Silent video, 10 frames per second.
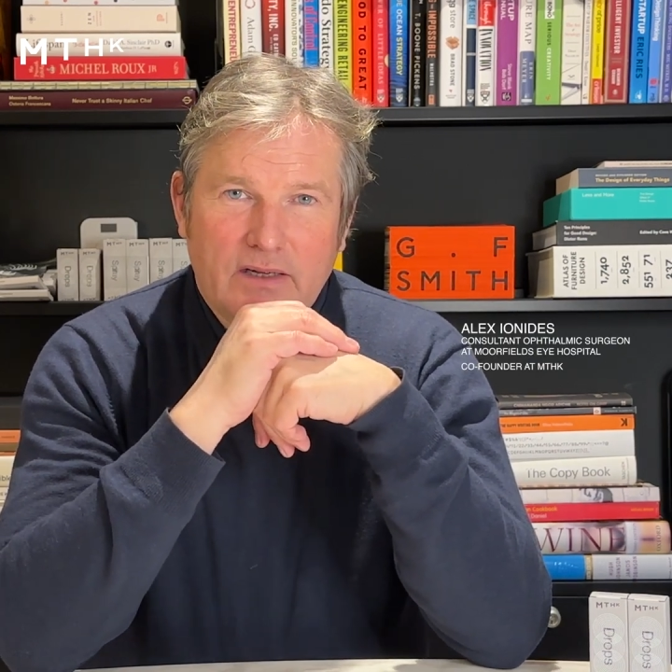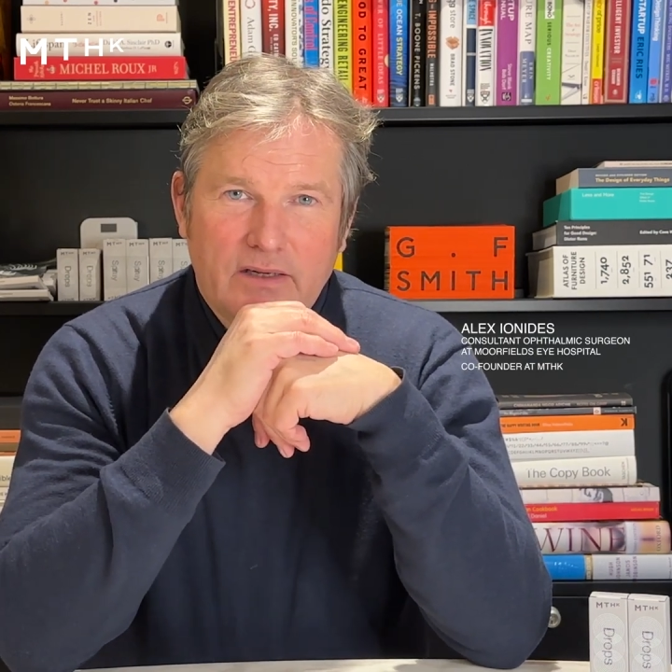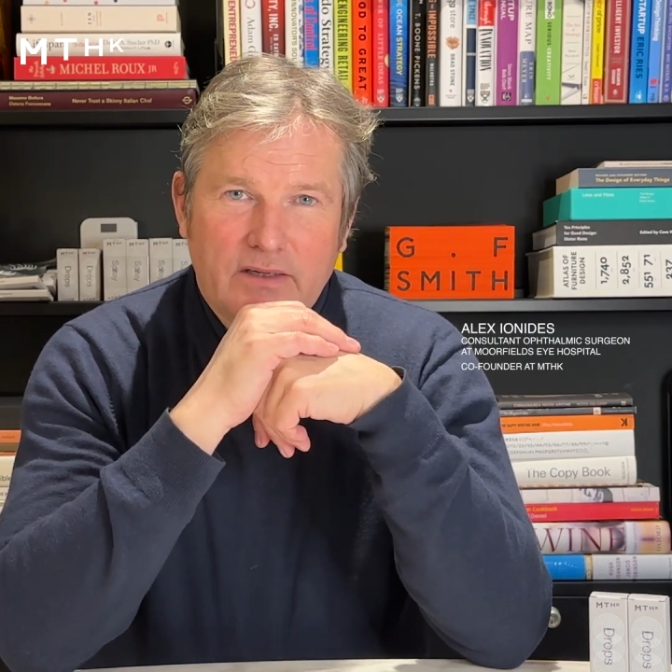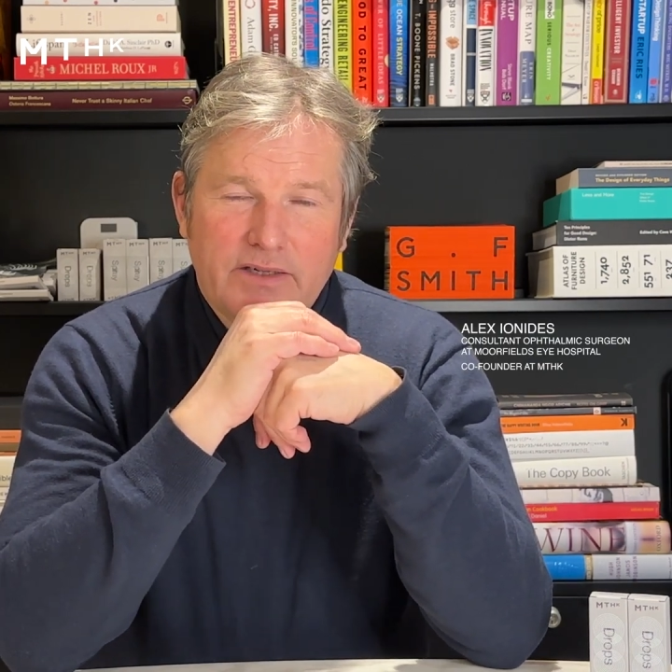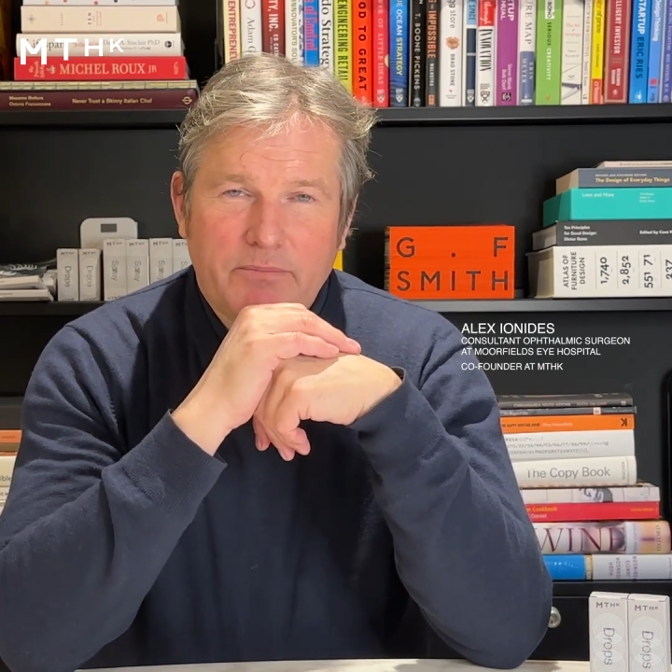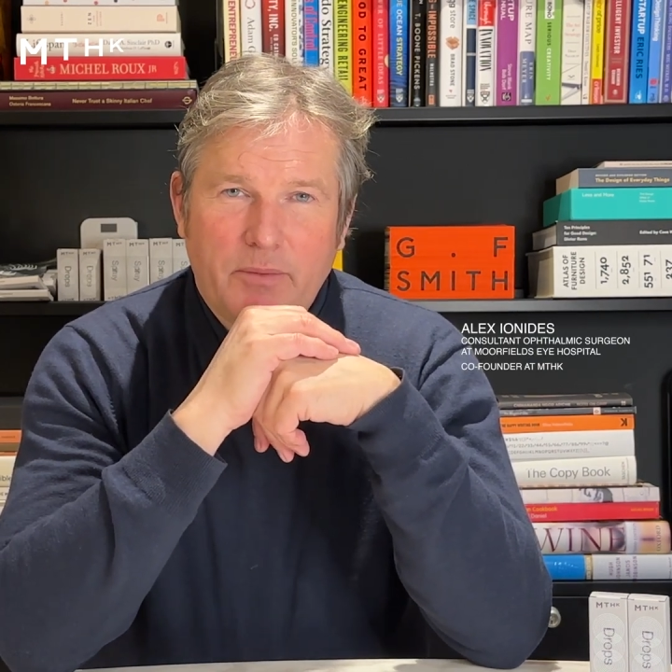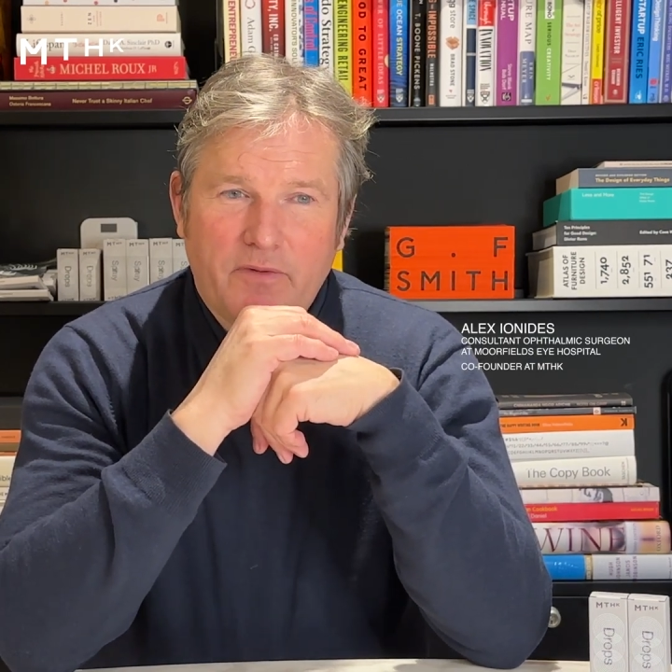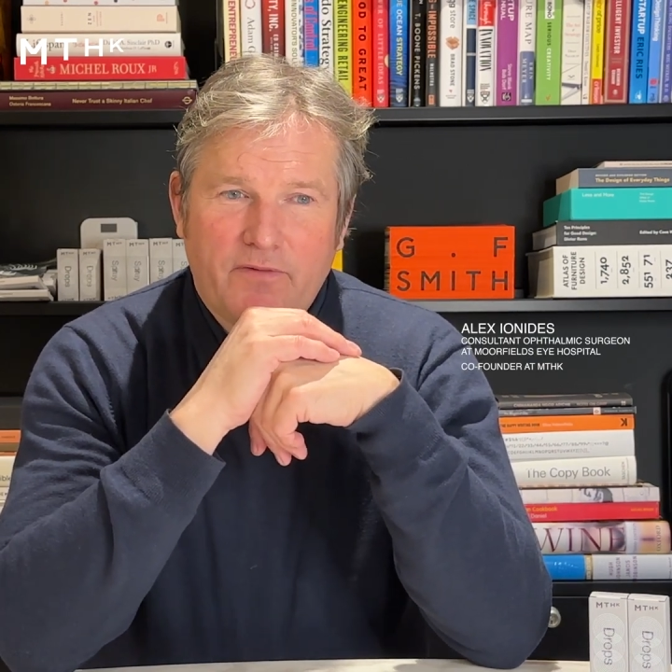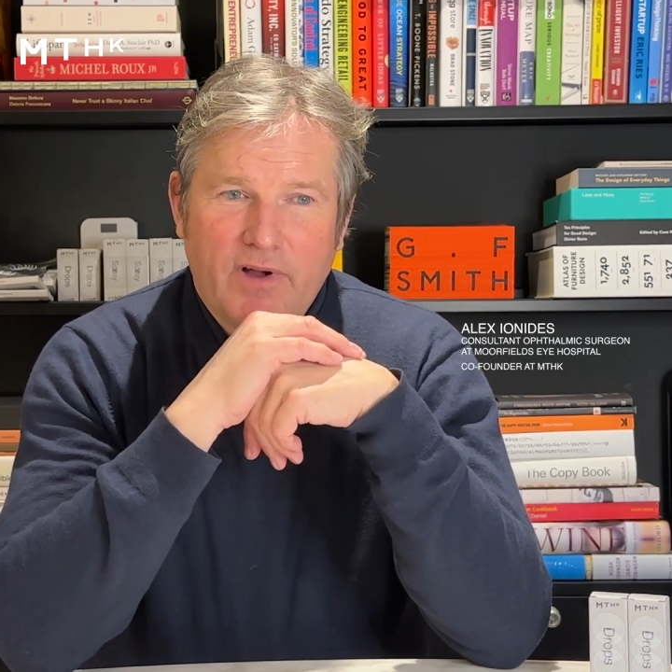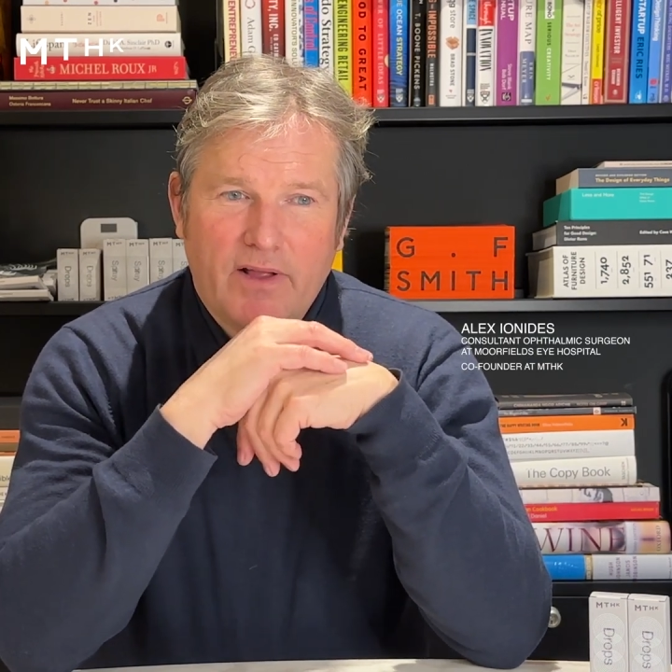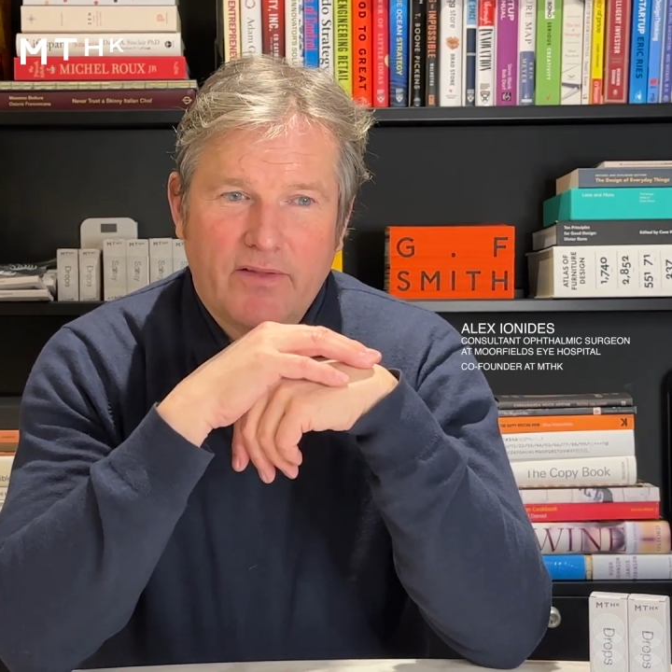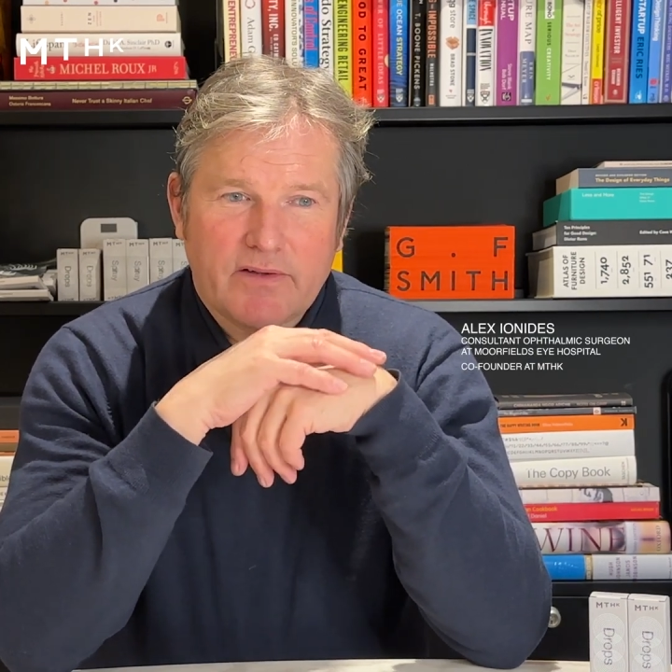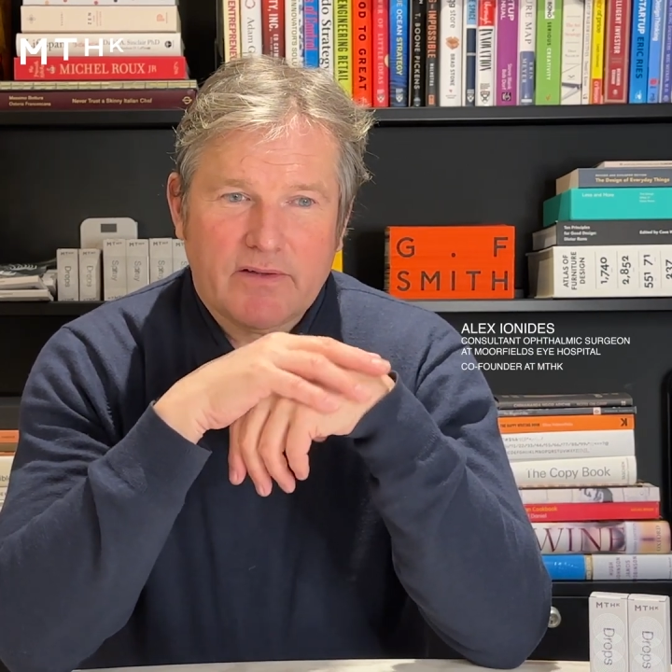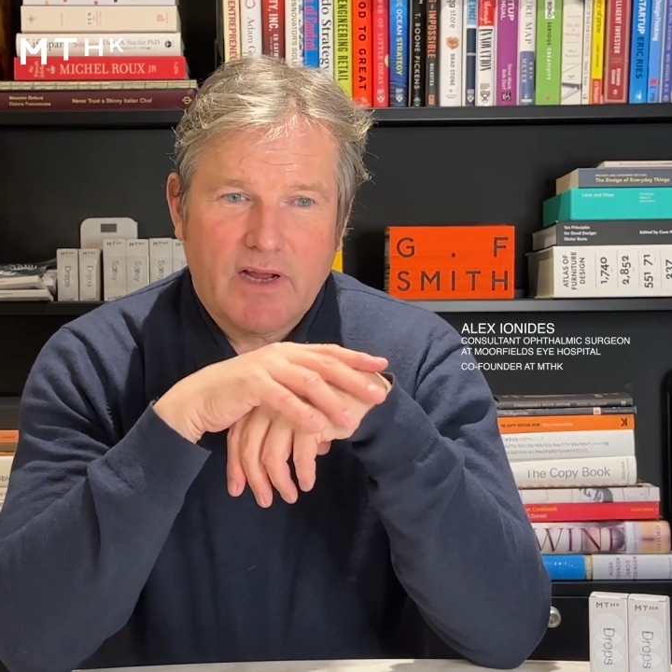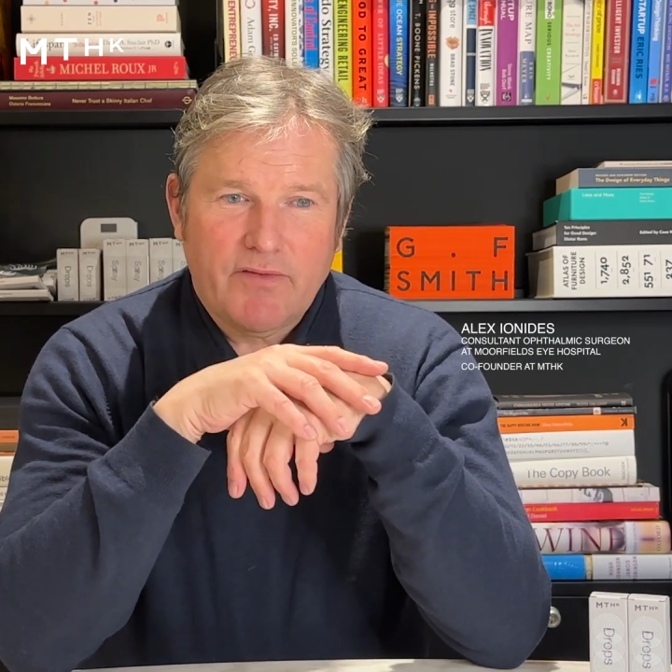Some people find
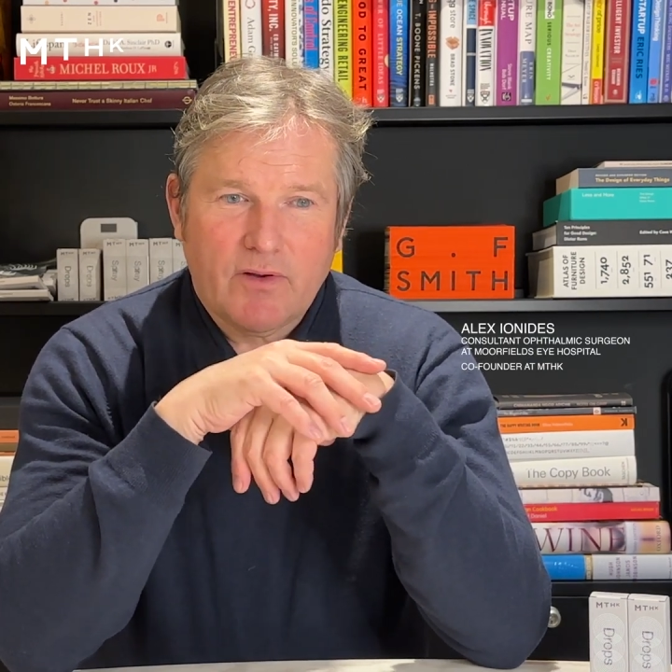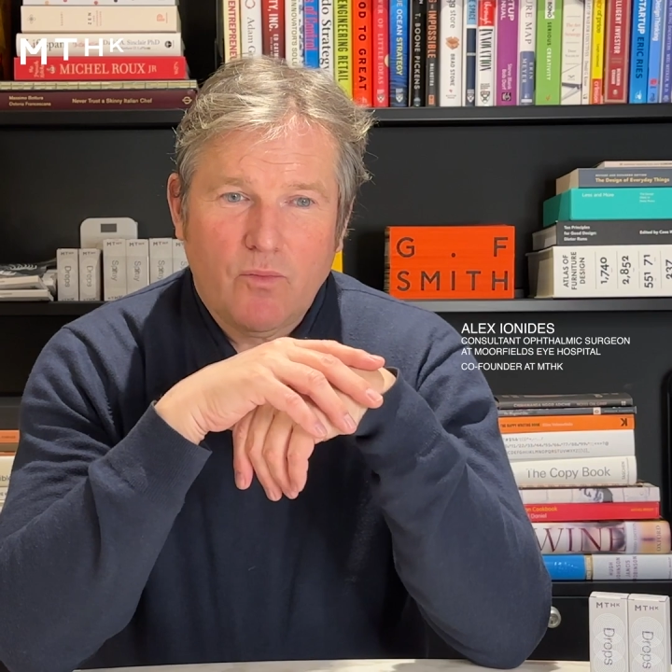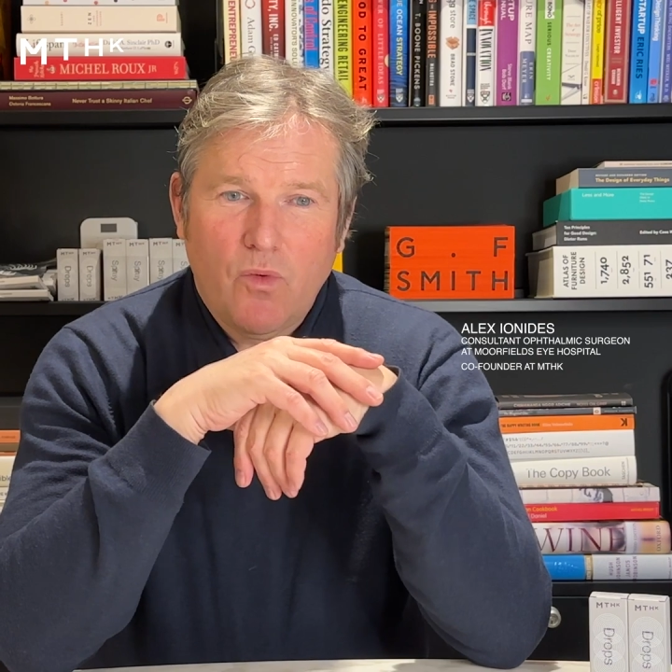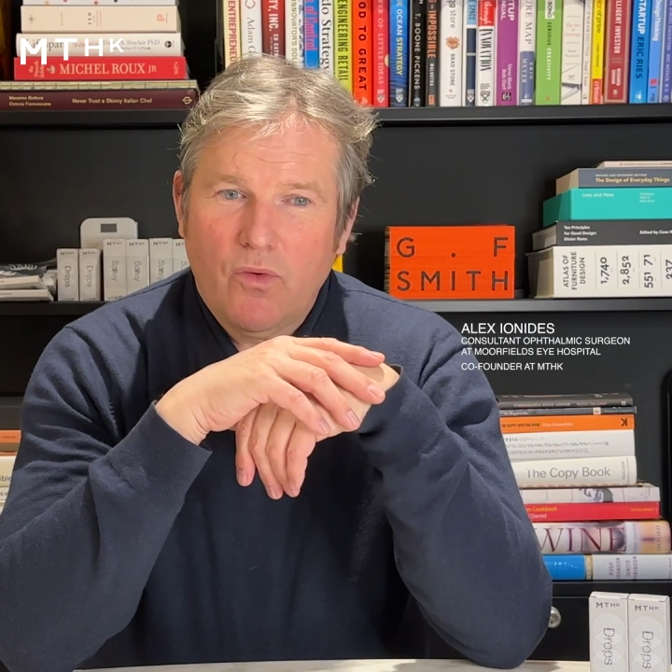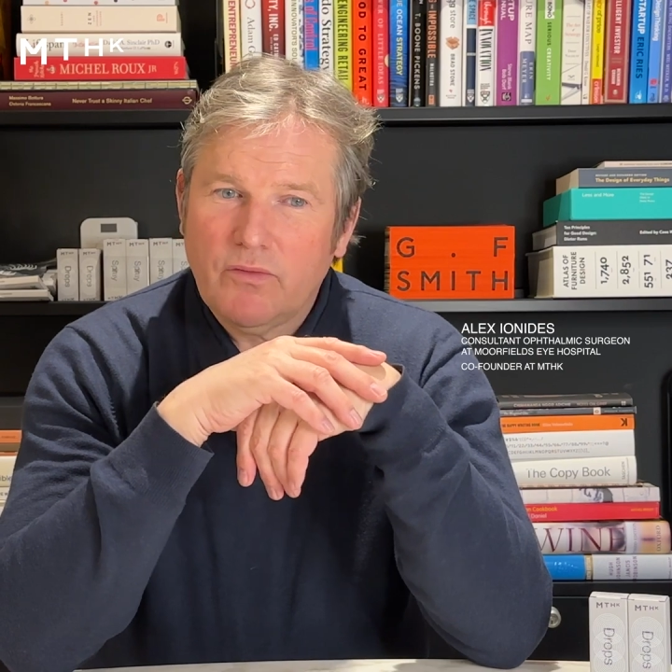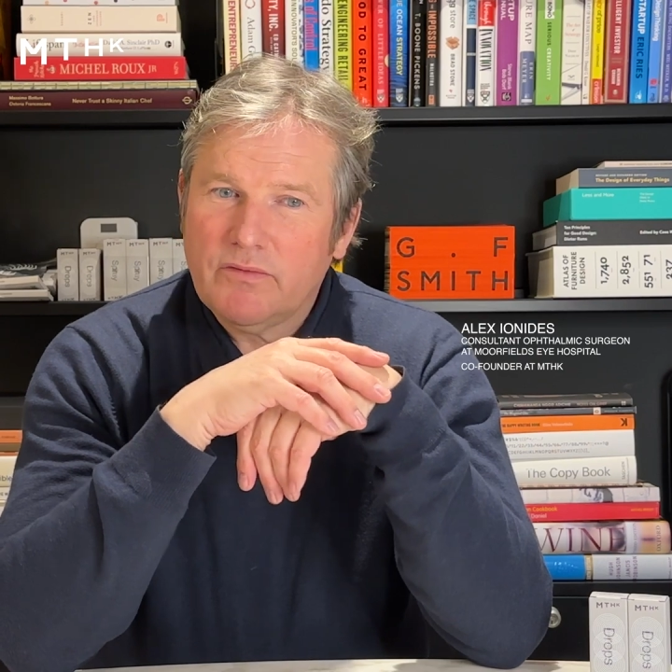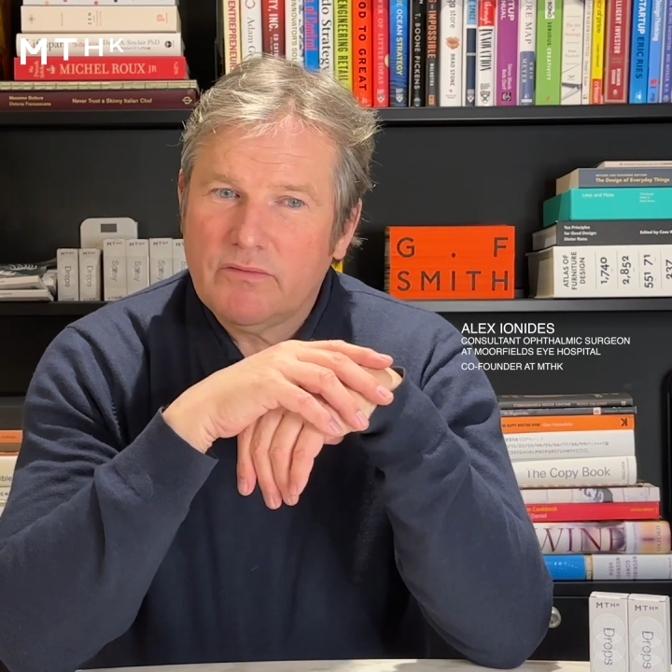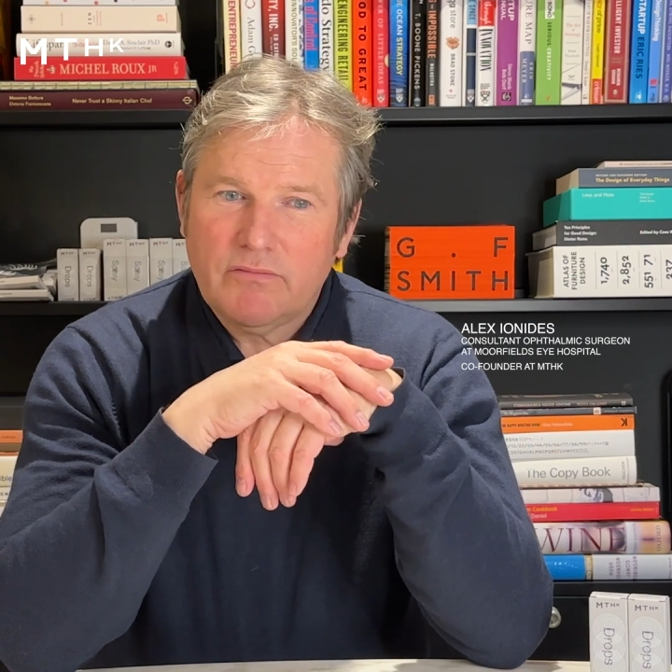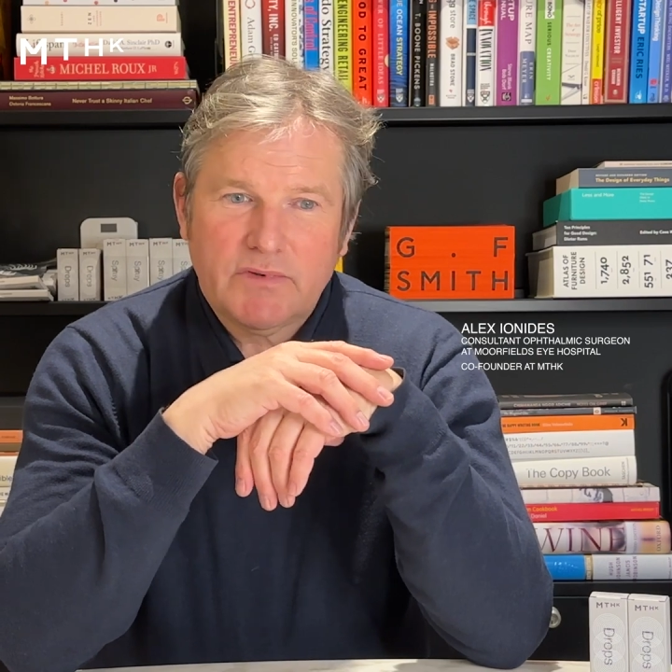that having worn